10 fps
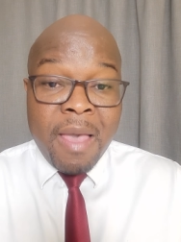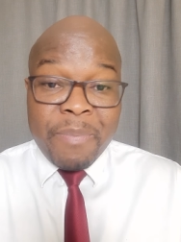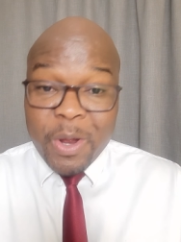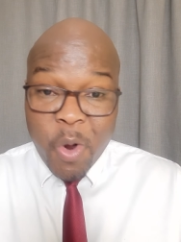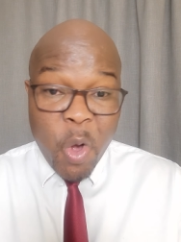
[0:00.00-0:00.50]

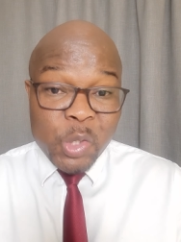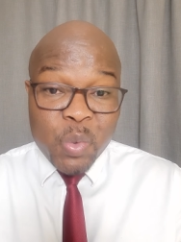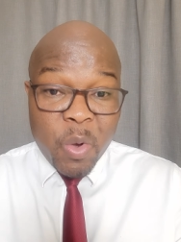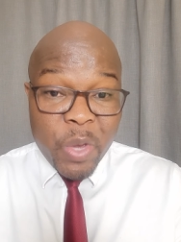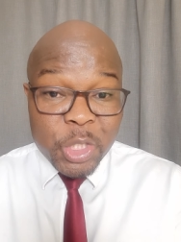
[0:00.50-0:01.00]
because
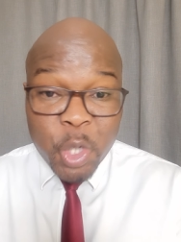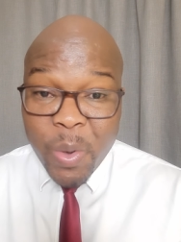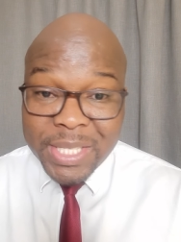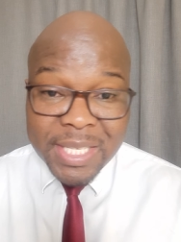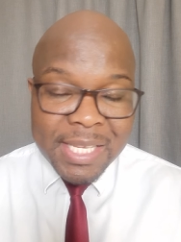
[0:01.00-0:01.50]
we're going
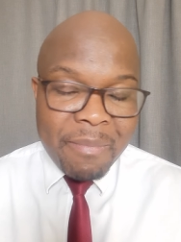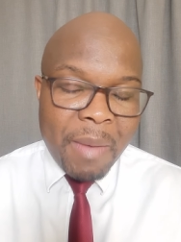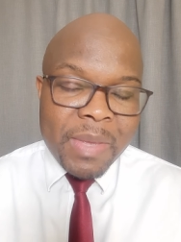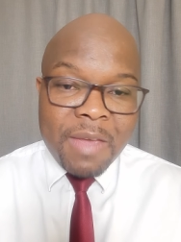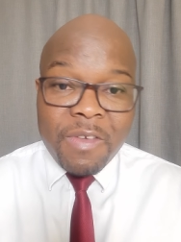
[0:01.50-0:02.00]
towards December,
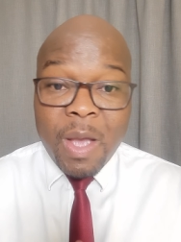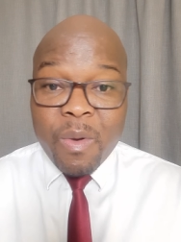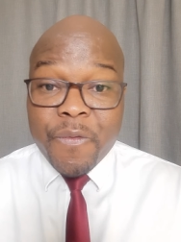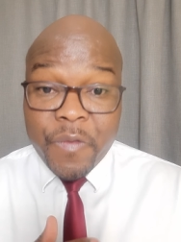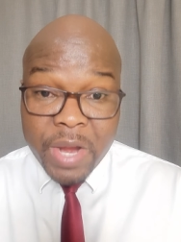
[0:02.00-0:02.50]
I'm giving away
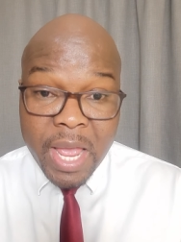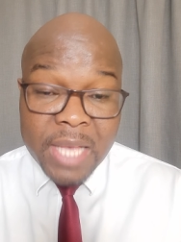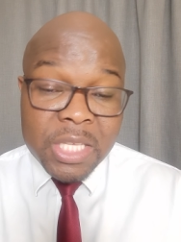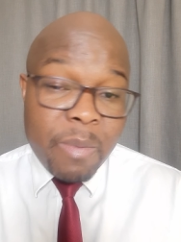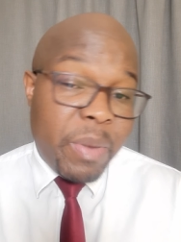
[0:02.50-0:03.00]
free
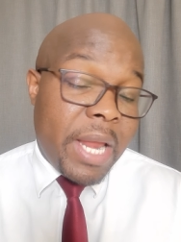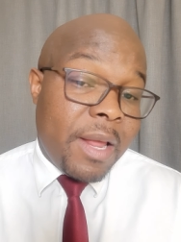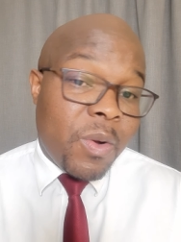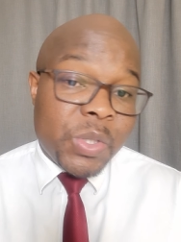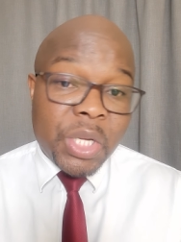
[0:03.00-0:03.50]
estate
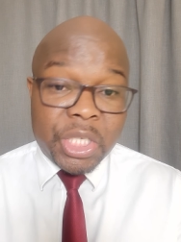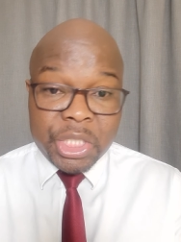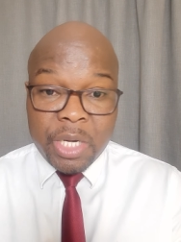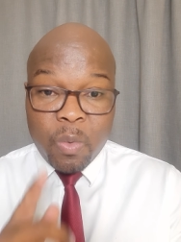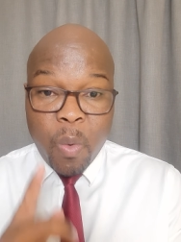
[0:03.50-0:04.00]
planning
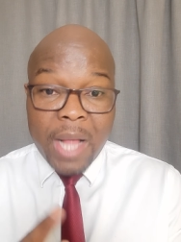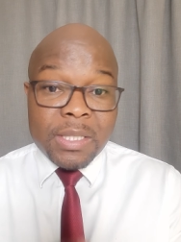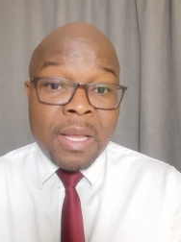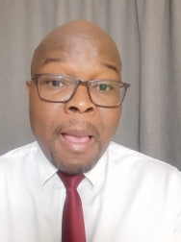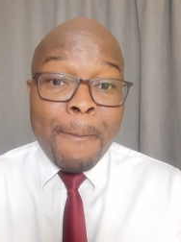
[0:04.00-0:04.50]
consultation,
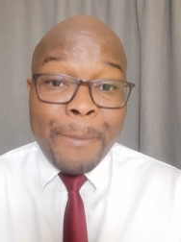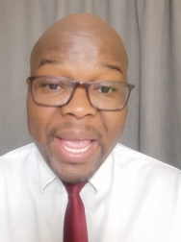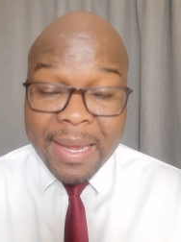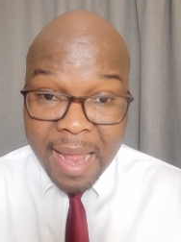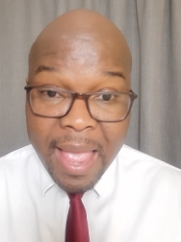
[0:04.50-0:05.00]
one per
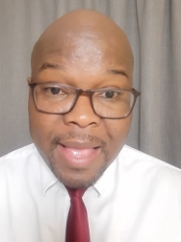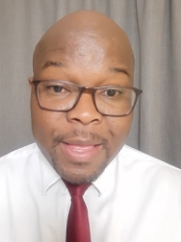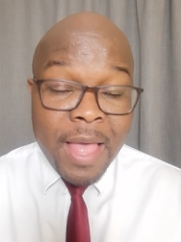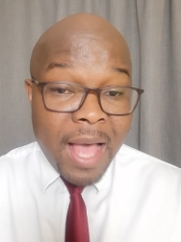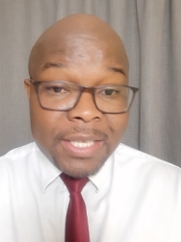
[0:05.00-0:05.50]

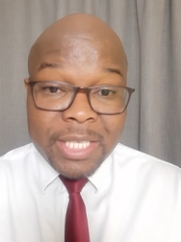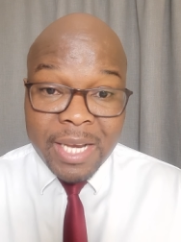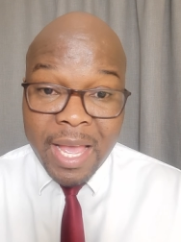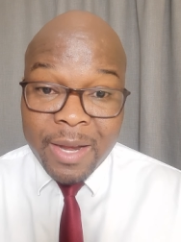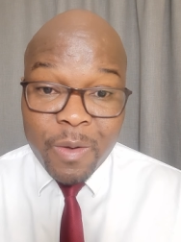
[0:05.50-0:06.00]
day
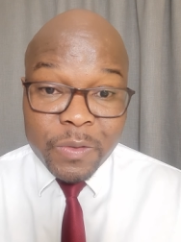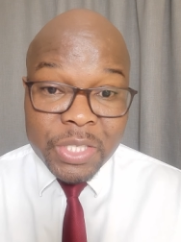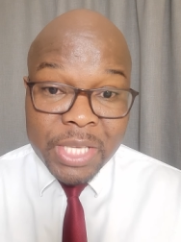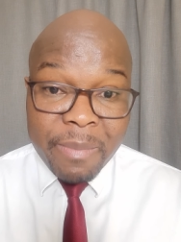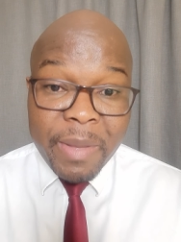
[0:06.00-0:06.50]
until end of
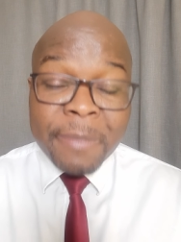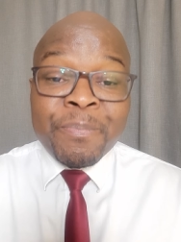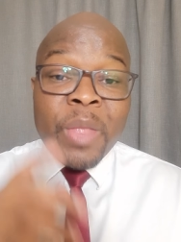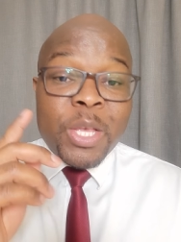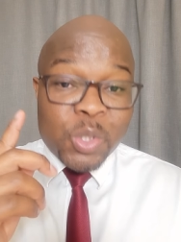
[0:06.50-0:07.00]
December.
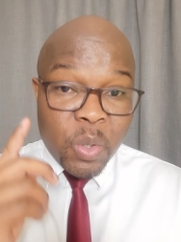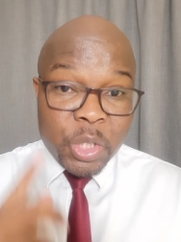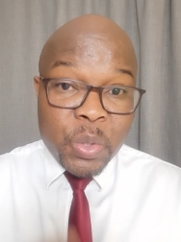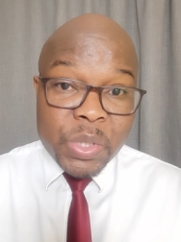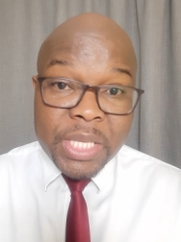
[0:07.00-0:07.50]
So
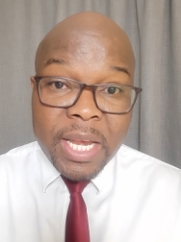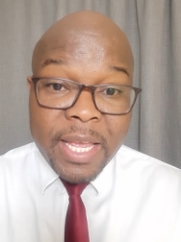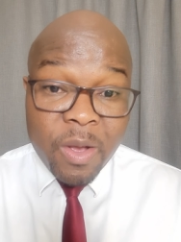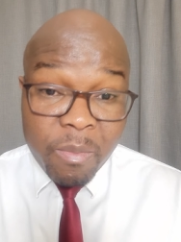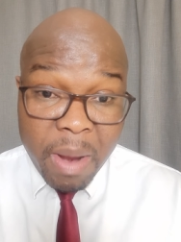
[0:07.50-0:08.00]
use the
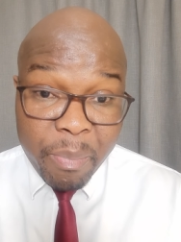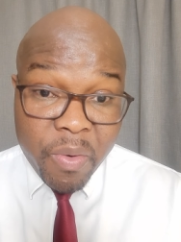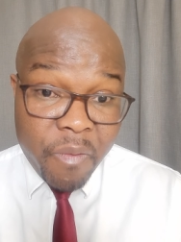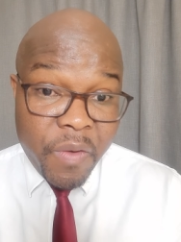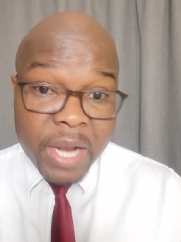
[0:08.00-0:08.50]
link on my
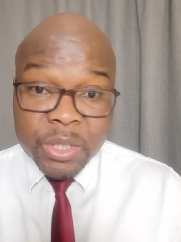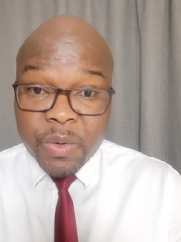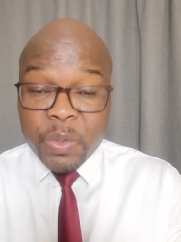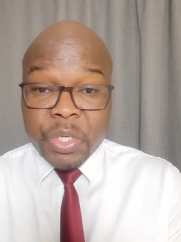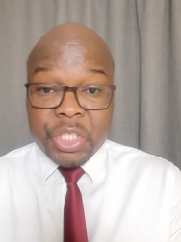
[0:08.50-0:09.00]
profile
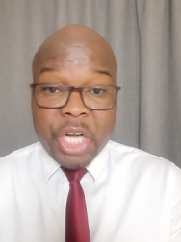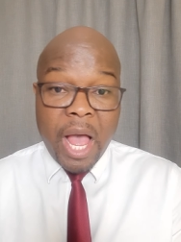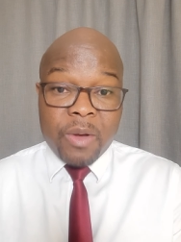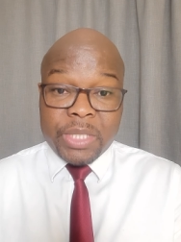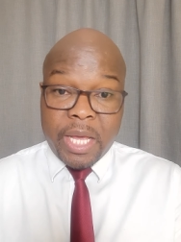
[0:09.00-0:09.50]
to reach
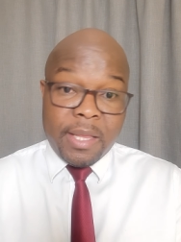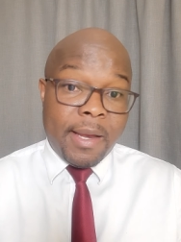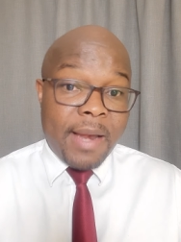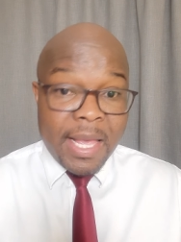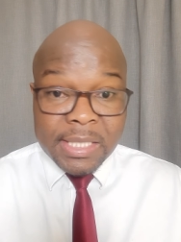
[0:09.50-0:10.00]
out and
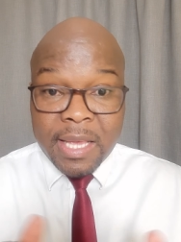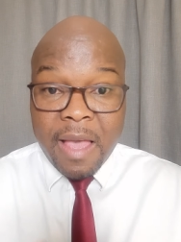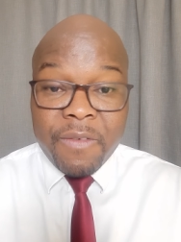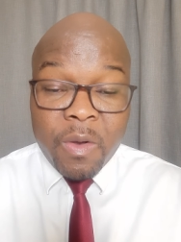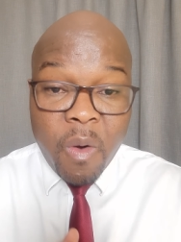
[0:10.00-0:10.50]
then let's
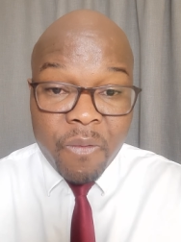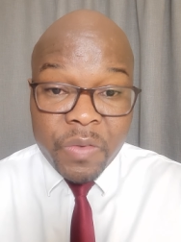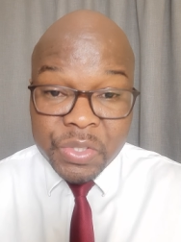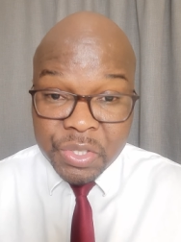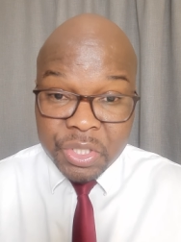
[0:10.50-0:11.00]
have a
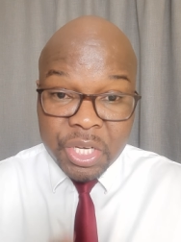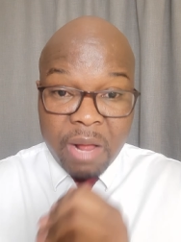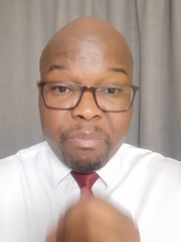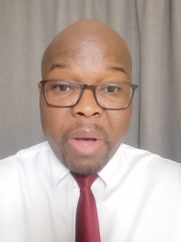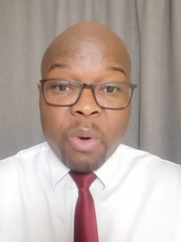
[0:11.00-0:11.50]
conversation
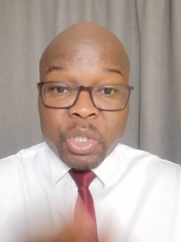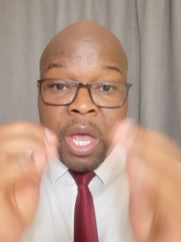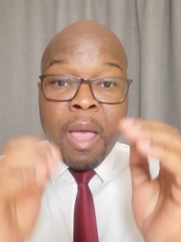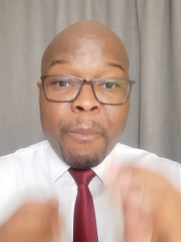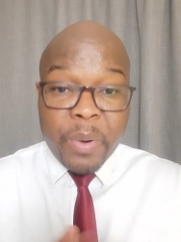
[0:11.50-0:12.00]
about
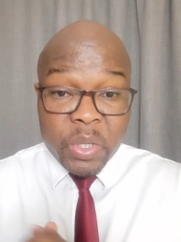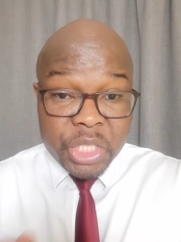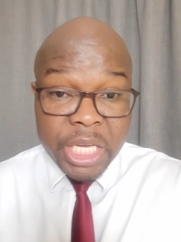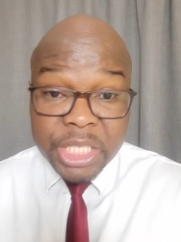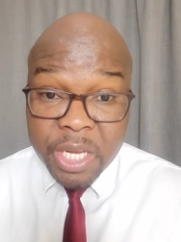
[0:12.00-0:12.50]

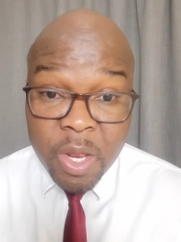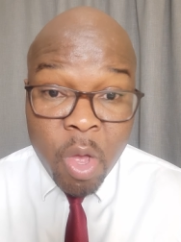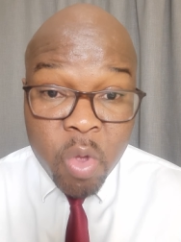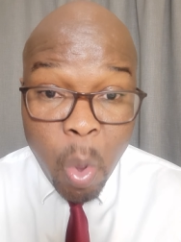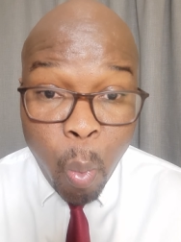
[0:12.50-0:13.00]
protecting
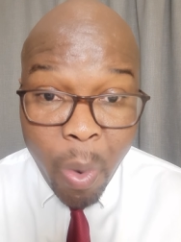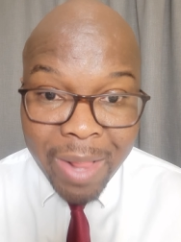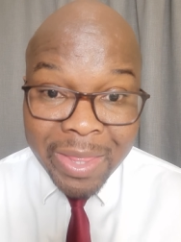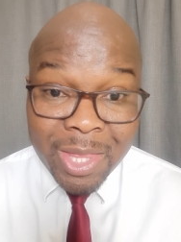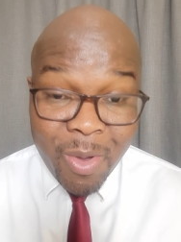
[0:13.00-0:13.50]
your
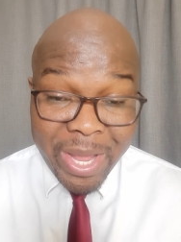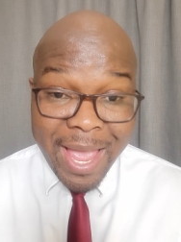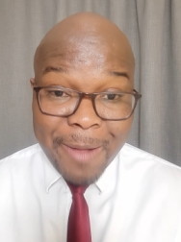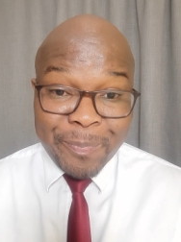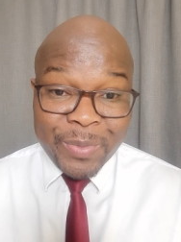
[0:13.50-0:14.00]
wealth.
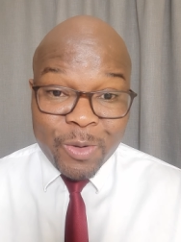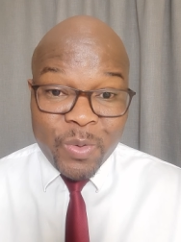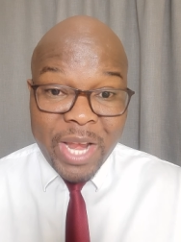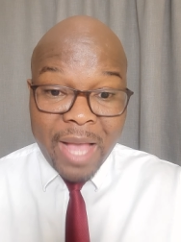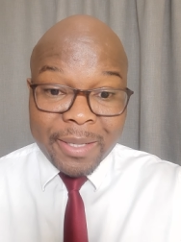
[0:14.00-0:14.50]
Okay?
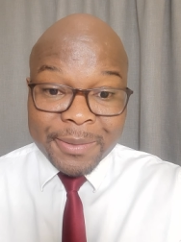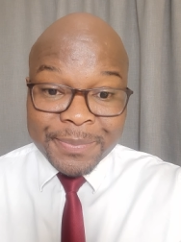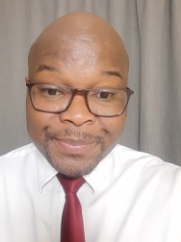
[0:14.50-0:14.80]
Good luck.